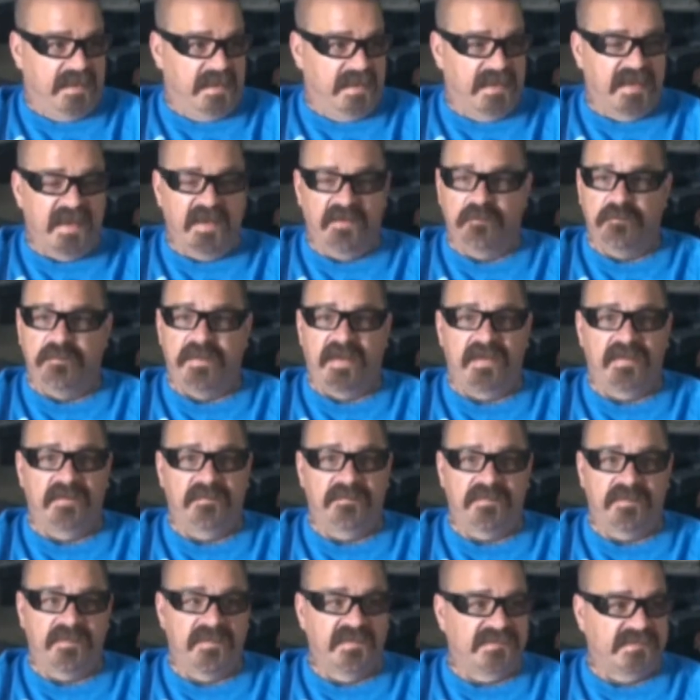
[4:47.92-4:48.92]
He never been
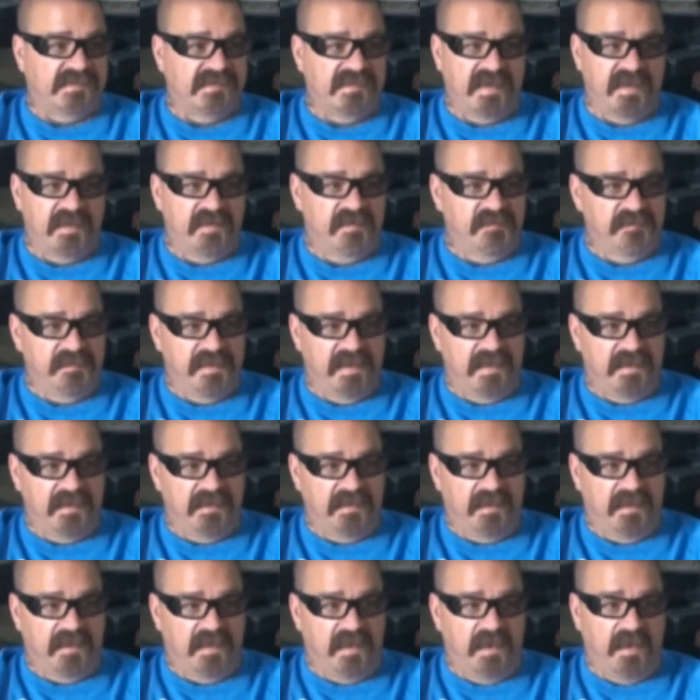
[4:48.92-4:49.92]
to prison, never
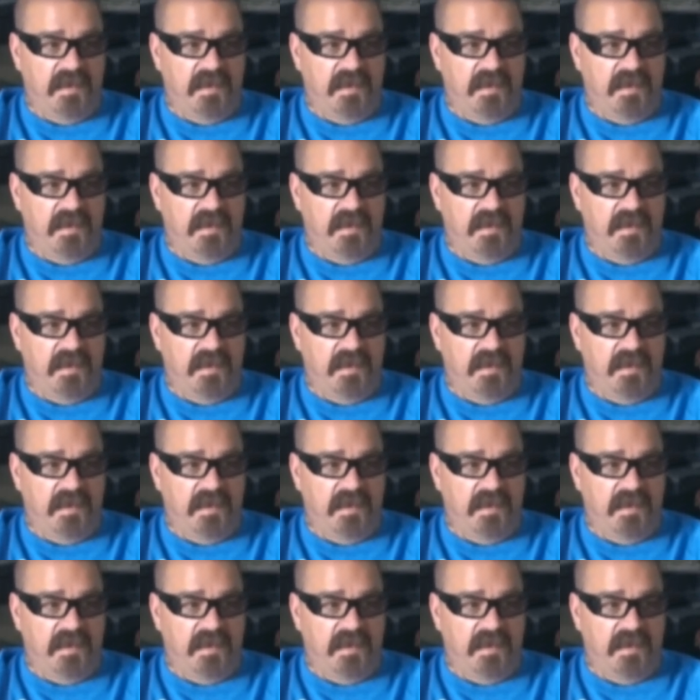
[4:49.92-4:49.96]
been,